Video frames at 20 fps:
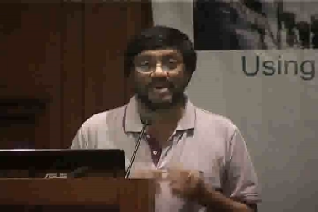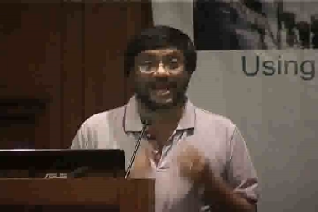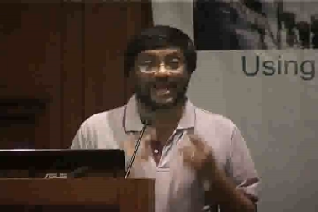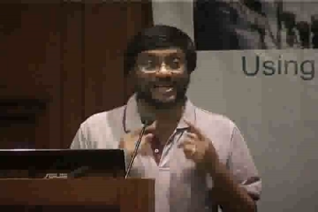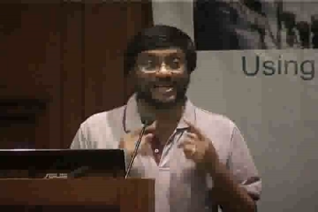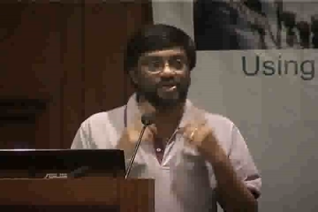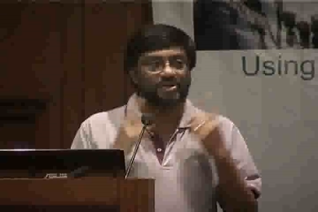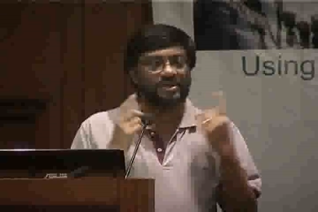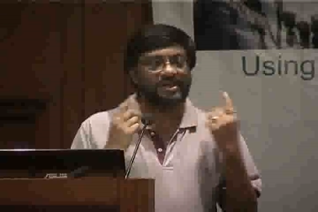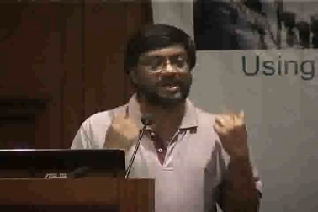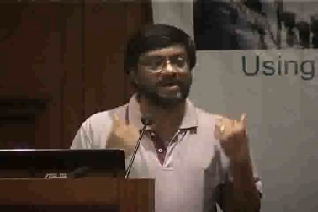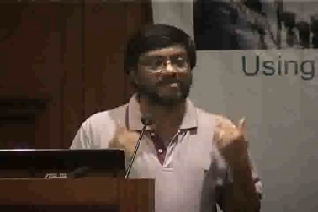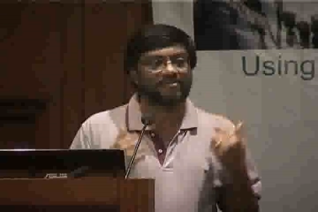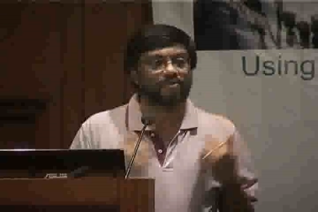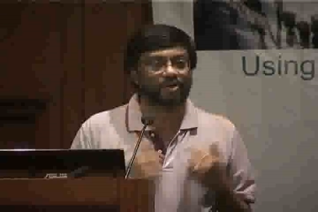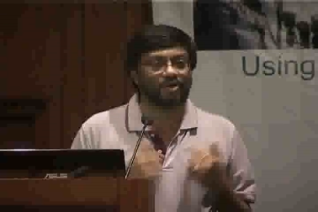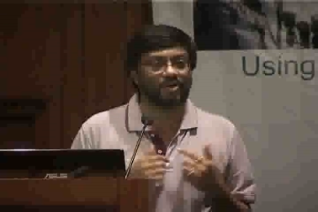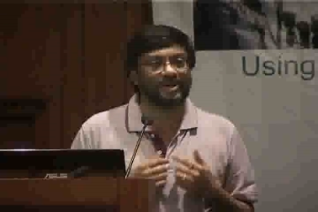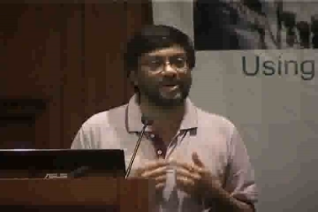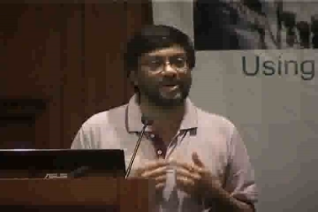we actually
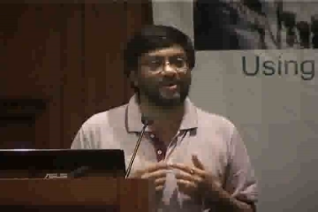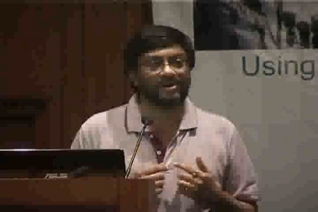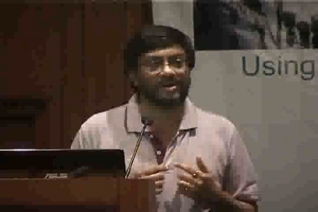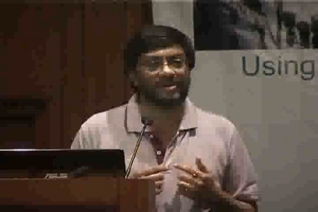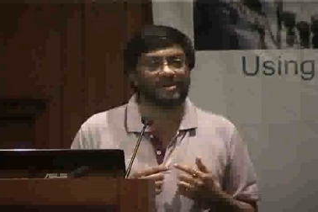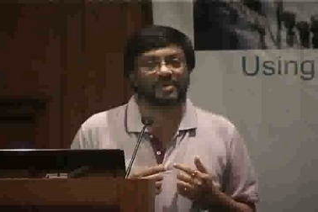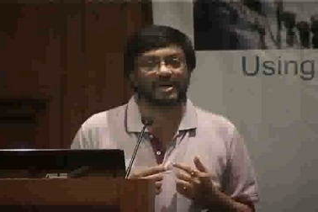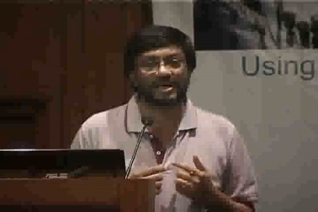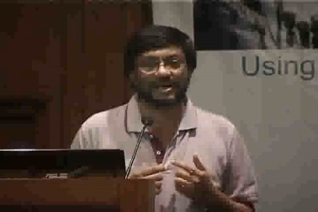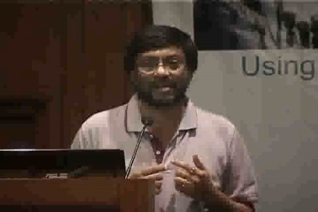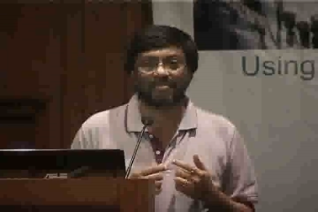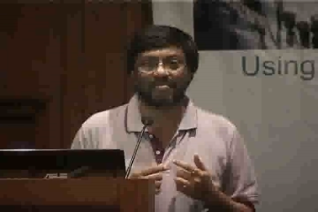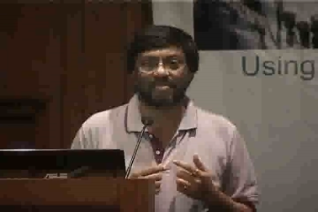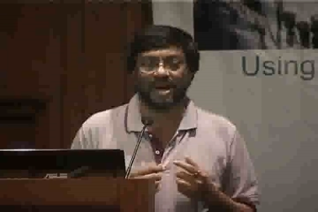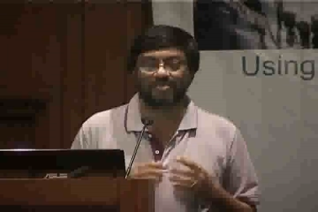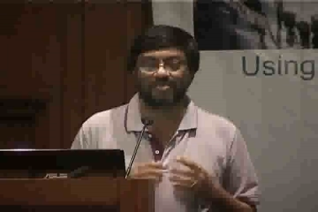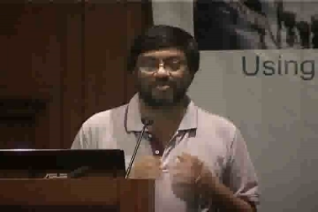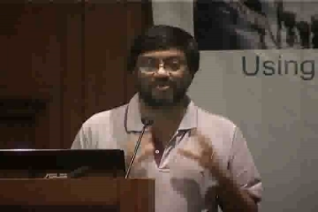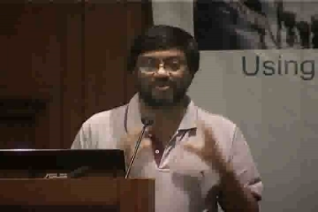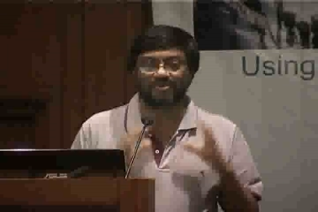have what we call a
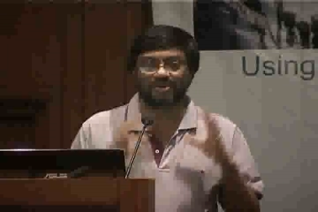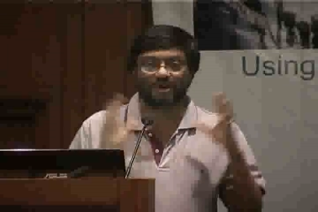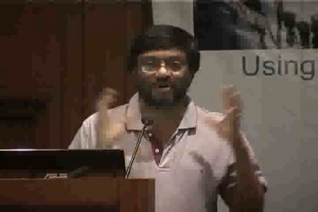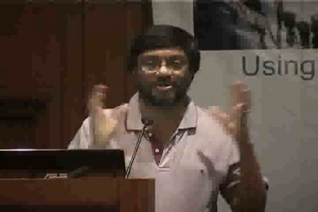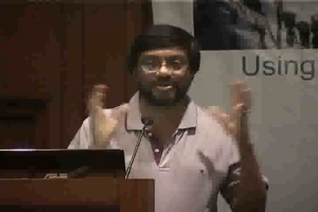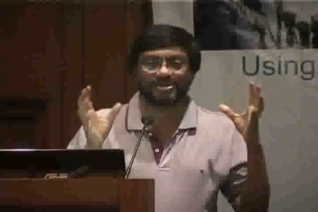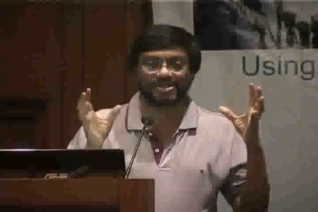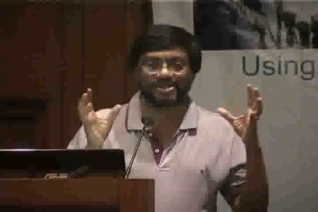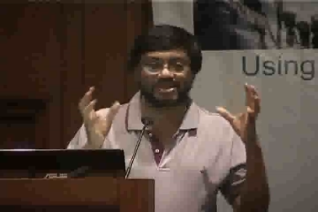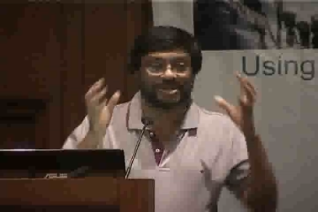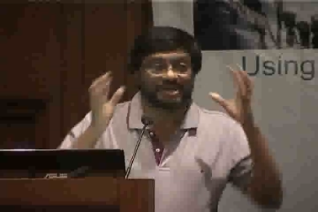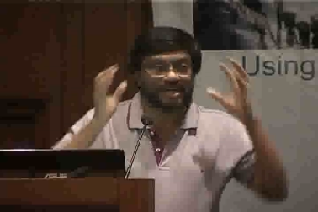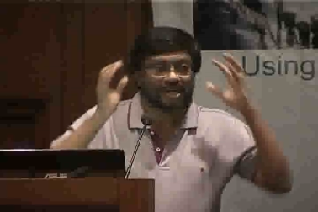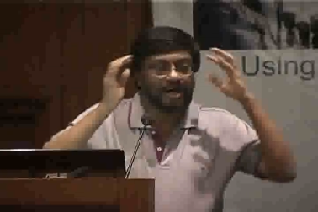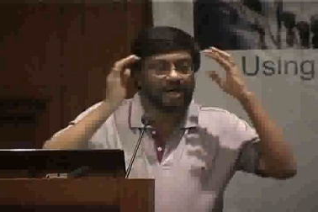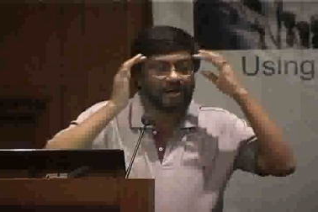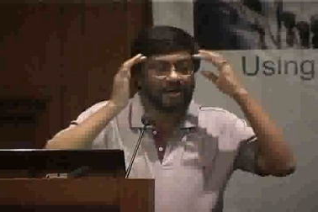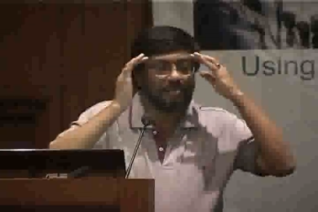medical map of doctors,